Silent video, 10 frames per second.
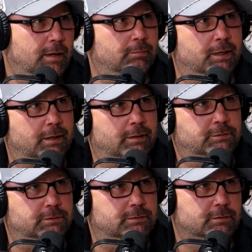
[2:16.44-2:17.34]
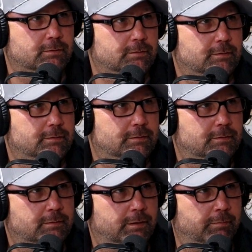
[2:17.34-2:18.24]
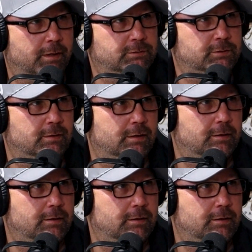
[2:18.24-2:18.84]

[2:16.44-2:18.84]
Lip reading: How many inches? Do you measure